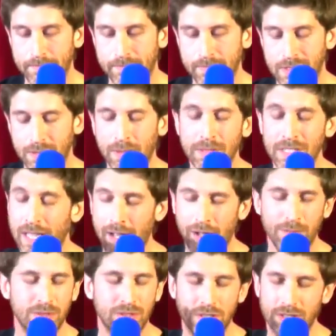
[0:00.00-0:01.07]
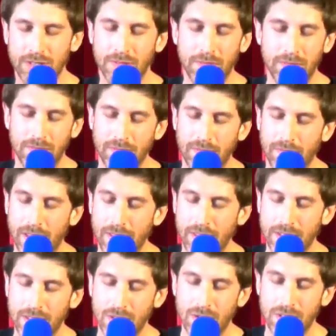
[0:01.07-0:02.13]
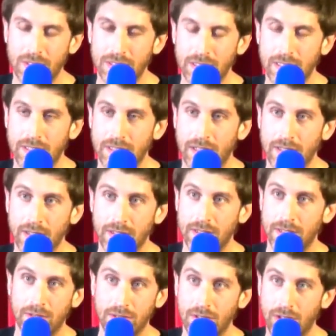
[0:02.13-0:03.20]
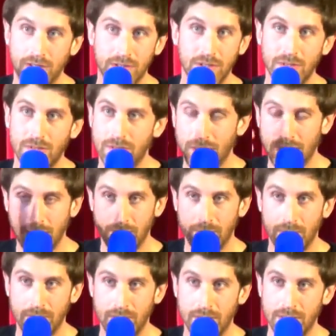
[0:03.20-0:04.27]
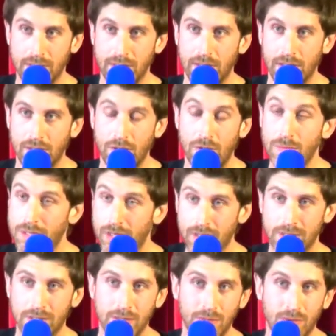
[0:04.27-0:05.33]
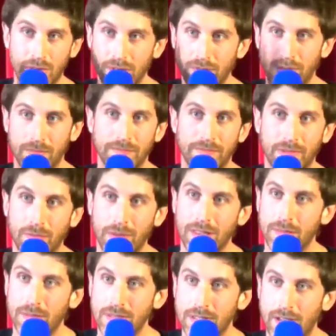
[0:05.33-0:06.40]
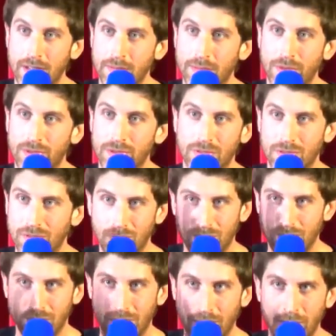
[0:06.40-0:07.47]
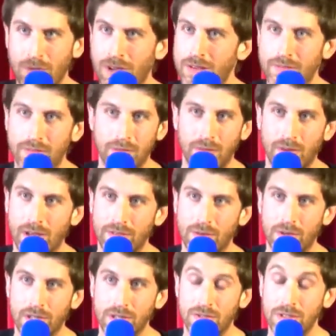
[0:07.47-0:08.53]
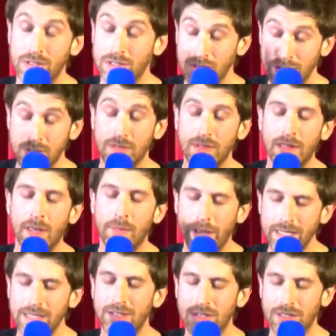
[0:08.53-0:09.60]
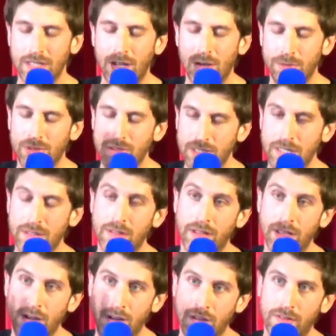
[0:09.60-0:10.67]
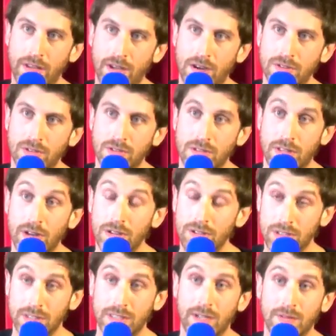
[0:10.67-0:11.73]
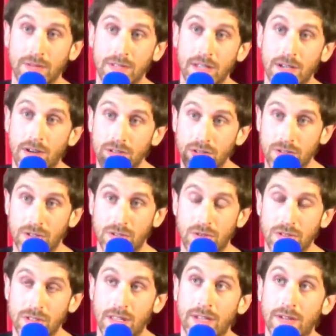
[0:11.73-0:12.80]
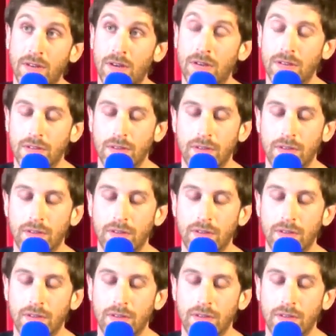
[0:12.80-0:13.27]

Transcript: sometimes it helps just to make these thoughts into like little cartoons, into like humanize them or make them into animals, or whatever works. Just to help you see that they are just sounds. They are just thoughts. They're not